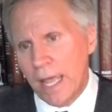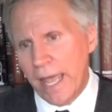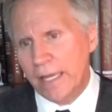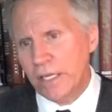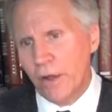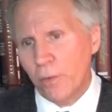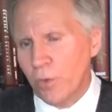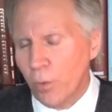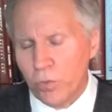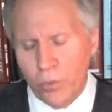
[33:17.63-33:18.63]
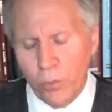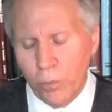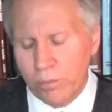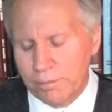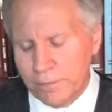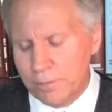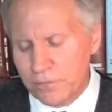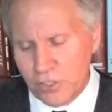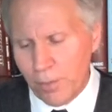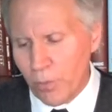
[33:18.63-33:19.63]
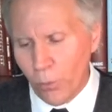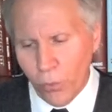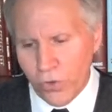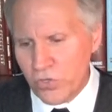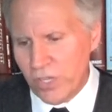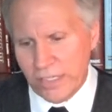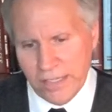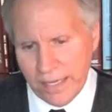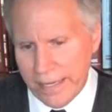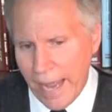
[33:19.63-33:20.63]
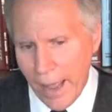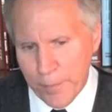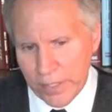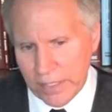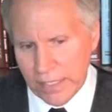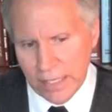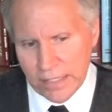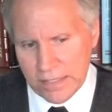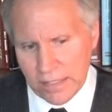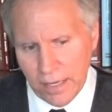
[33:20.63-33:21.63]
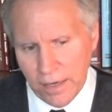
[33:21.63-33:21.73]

And, you know, some of the worst things that can happen is